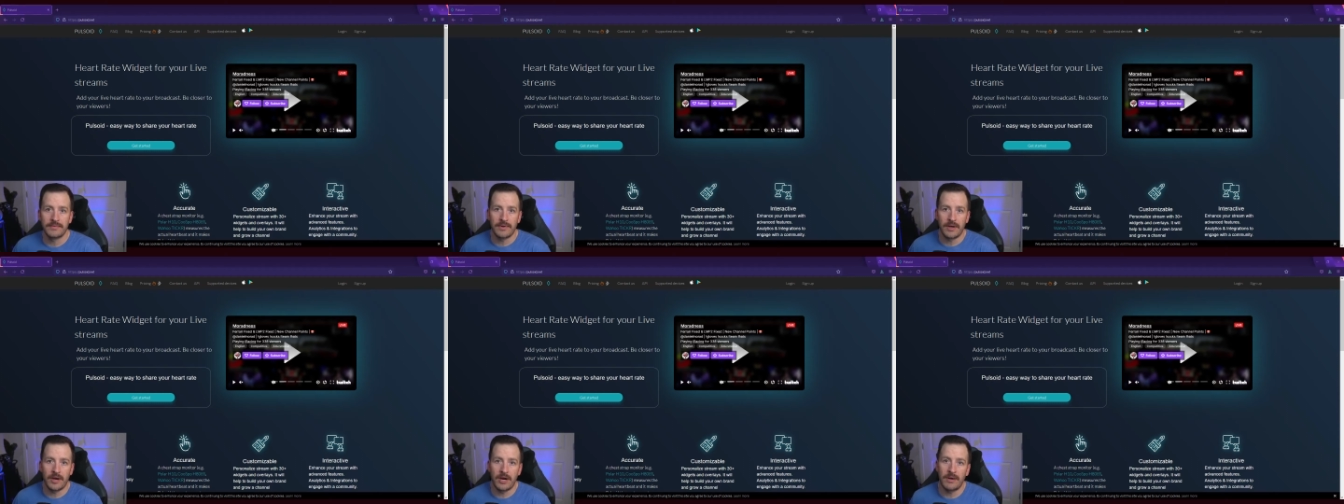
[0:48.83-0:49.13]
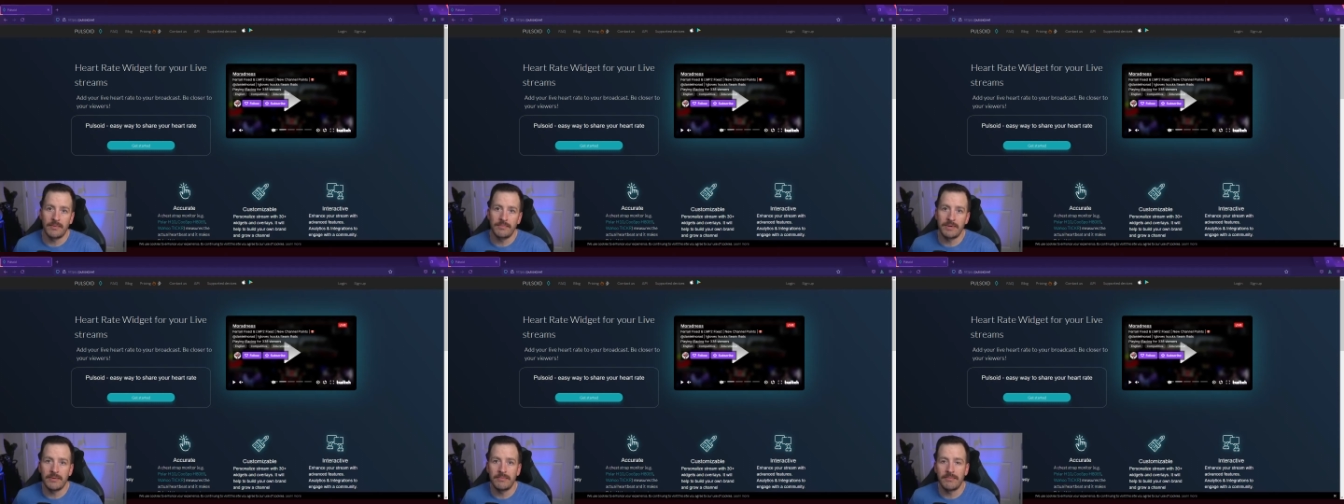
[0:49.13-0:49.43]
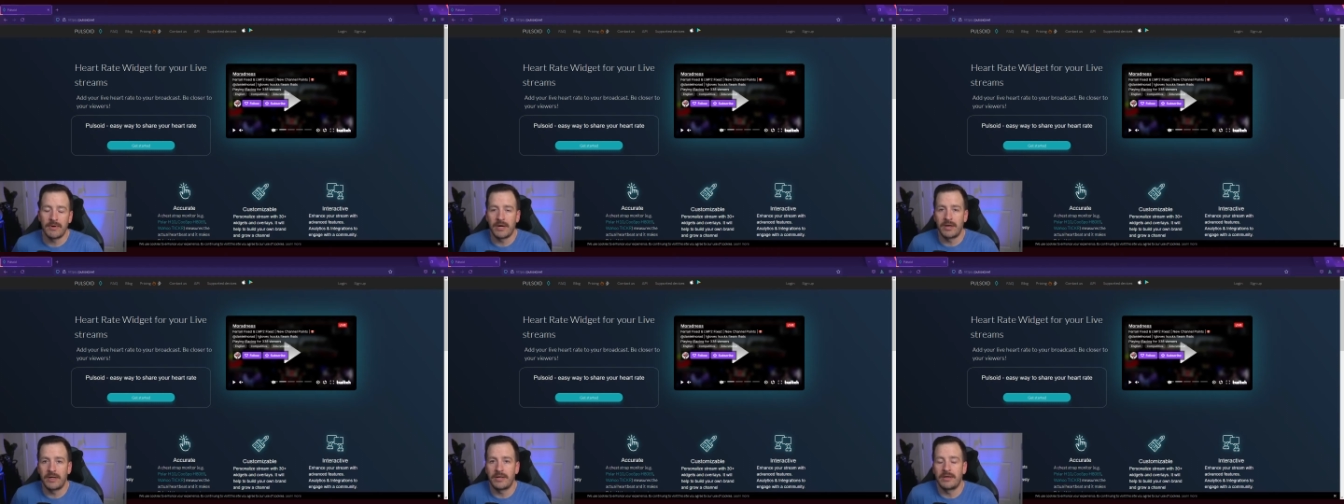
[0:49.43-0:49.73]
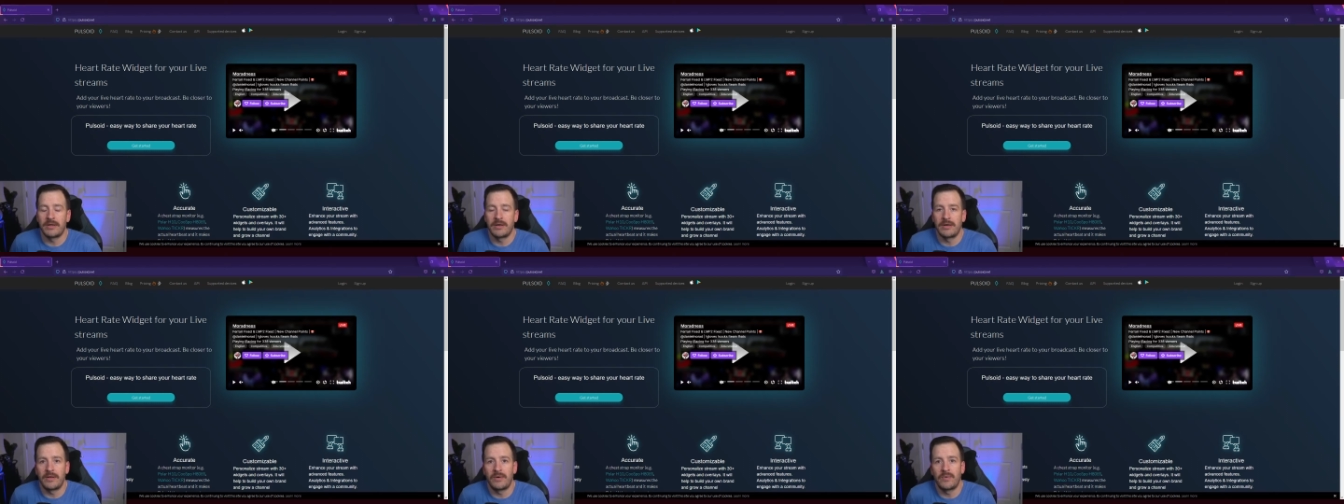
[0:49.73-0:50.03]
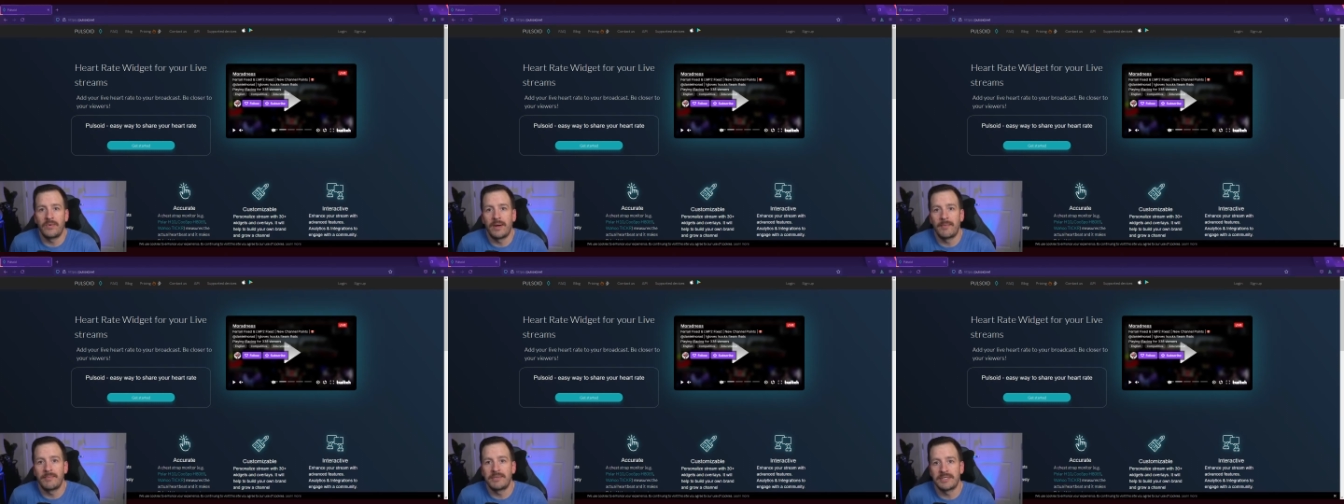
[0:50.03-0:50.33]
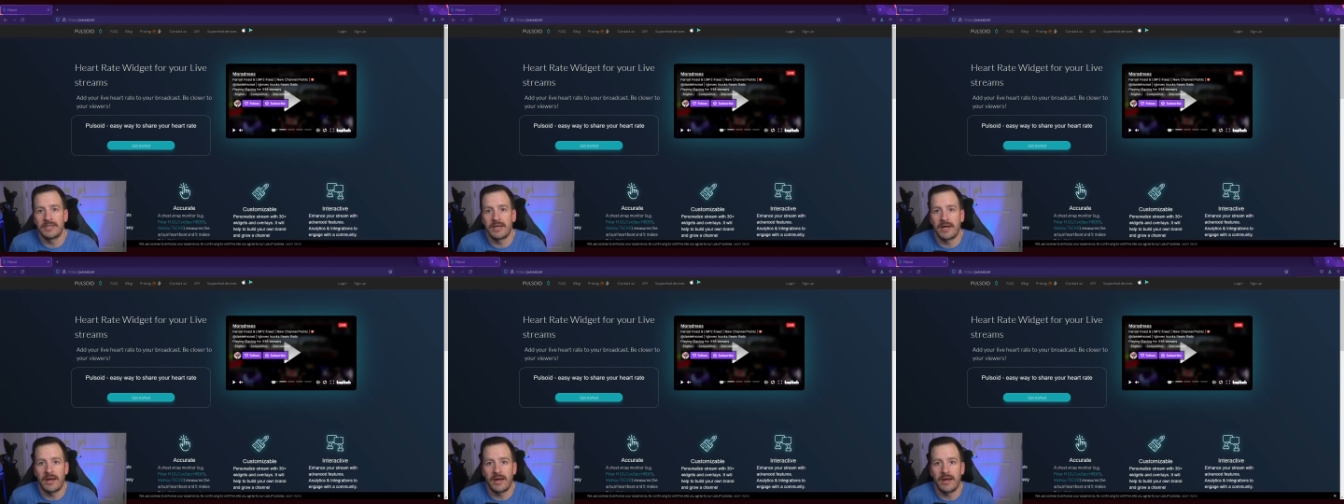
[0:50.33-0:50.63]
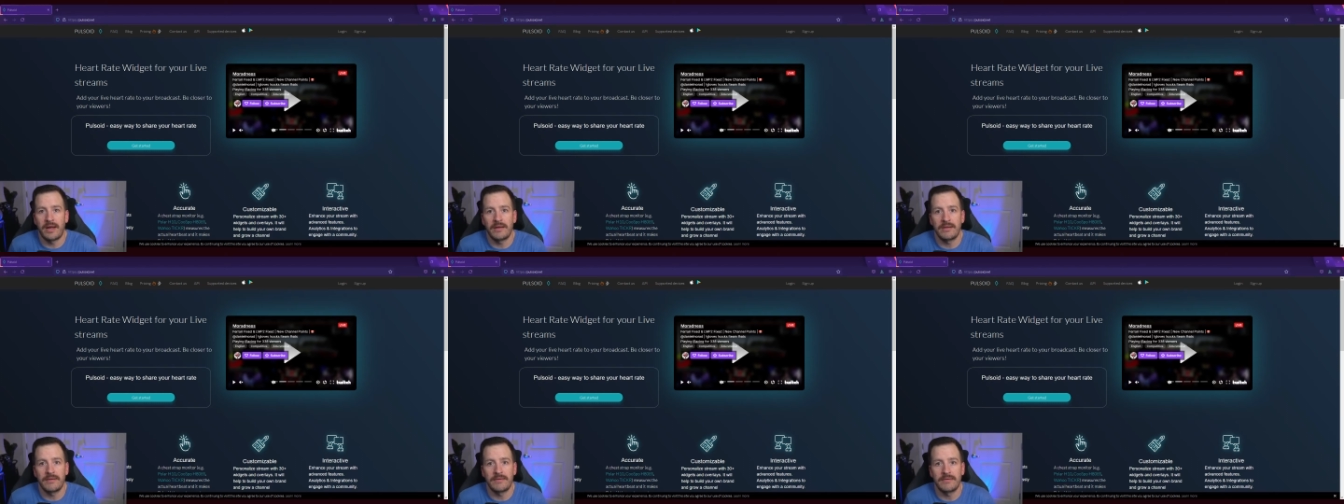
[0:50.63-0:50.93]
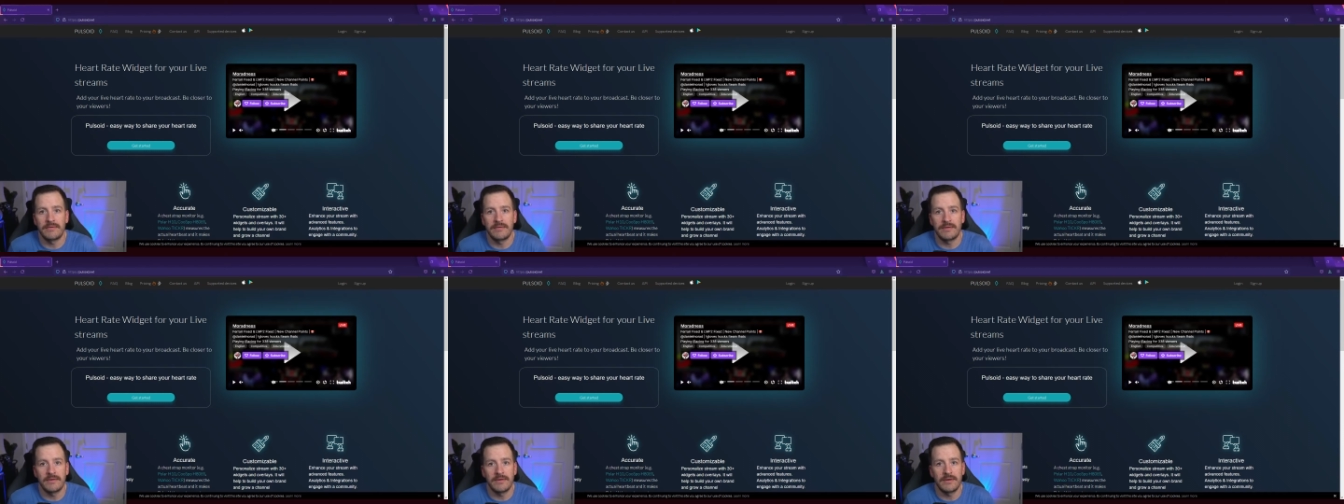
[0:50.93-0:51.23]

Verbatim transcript: heartbeat monitor, the websites,